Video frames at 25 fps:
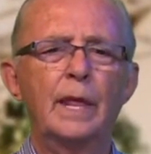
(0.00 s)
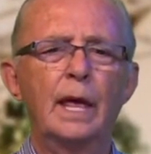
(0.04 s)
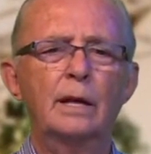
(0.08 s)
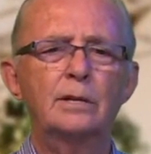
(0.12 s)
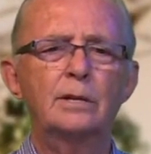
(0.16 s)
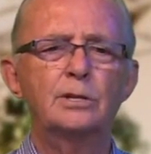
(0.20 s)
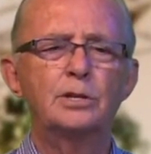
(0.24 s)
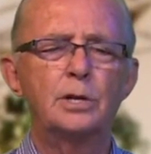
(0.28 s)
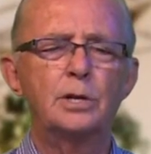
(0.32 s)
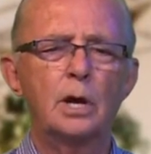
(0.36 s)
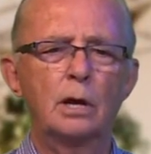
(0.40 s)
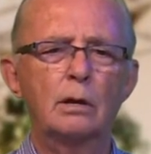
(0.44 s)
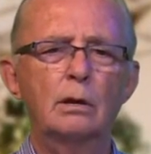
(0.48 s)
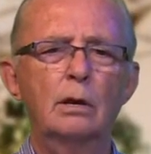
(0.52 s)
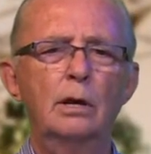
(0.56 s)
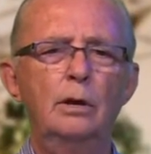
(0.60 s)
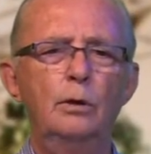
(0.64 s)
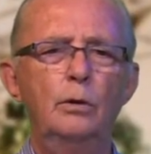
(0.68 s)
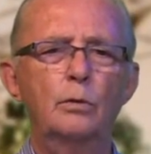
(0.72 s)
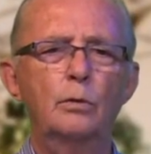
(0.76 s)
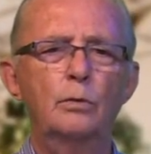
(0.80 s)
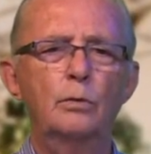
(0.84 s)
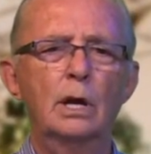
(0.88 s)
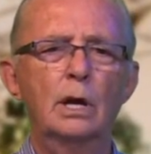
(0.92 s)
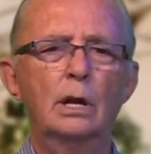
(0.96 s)
And suddenly
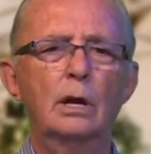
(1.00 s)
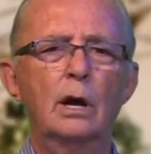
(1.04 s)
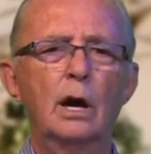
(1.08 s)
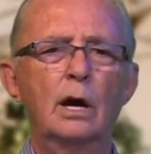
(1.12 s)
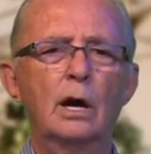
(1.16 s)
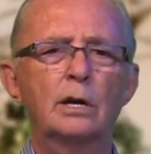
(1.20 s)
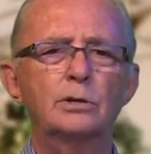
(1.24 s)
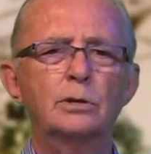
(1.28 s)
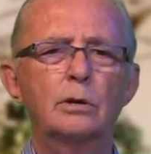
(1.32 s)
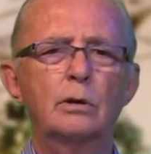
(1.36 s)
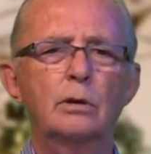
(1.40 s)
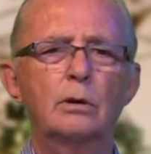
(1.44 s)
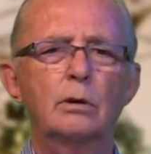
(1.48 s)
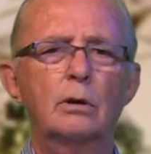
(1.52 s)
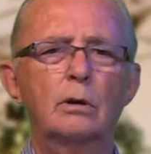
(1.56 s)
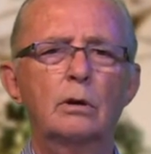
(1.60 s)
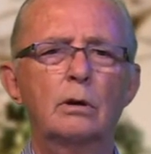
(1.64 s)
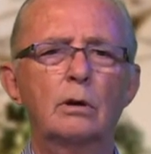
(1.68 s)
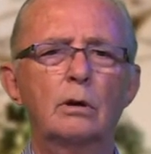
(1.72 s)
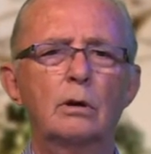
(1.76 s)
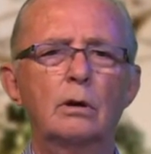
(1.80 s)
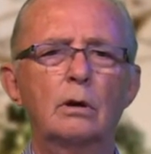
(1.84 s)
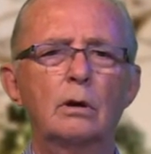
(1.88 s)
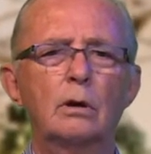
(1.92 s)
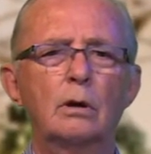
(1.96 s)
you realize,
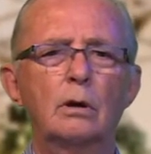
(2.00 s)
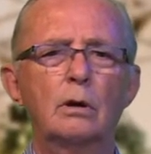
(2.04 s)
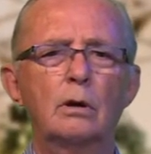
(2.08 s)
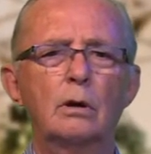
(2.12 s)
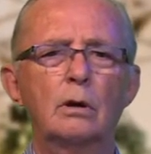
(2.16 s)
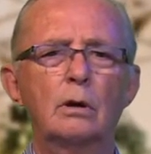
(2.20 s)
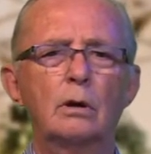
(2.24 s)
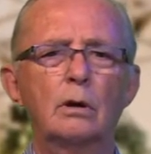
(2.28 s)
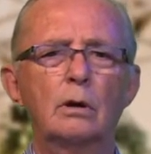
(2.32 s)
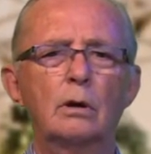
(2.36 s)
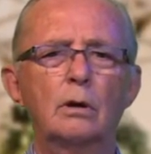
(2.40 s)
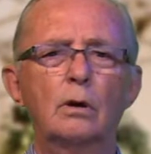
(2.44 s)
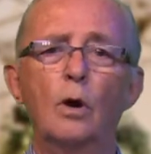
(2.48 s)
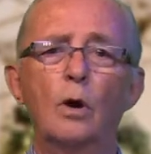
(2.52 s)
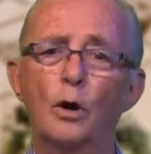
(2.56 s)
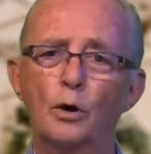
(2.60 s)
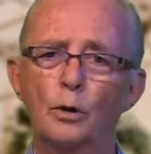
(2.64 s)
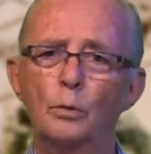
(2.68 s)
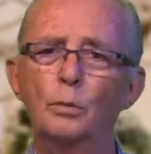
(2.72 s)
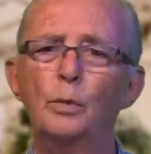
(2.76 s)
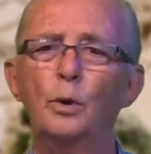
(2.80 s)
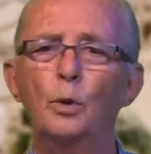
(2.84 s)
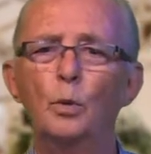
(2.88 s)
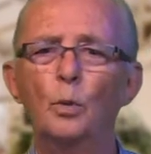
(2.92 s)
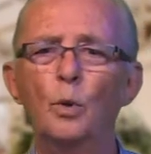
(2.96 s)
God
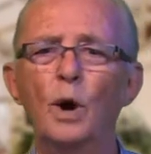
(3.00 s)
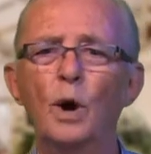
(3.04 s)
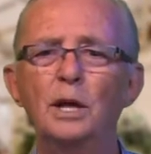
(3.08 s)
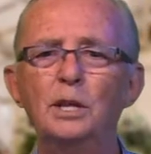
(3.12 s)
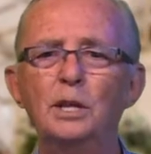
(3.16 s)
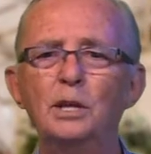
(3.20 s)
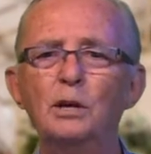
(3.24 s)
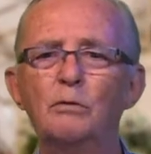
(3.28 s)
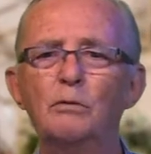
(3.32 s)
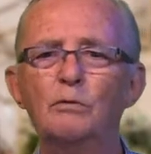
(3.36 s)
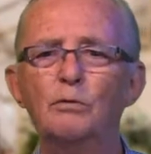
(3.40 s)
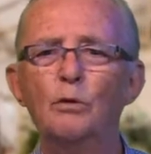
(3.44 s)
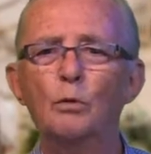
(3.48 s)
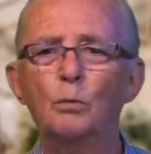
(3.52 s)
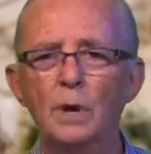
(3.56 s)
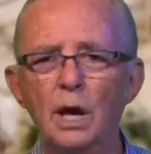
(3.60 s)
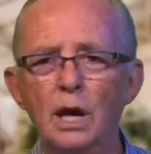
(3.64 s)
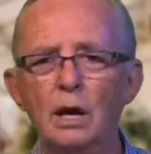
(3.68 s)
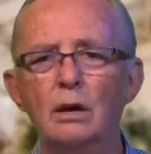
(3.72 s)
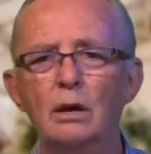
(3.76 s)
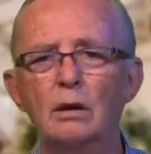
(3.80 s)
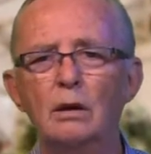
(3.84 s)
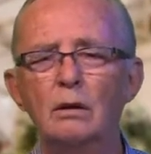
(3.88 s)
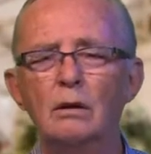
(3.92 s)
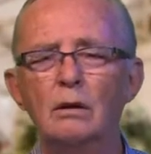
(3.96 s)
had been waiting for me.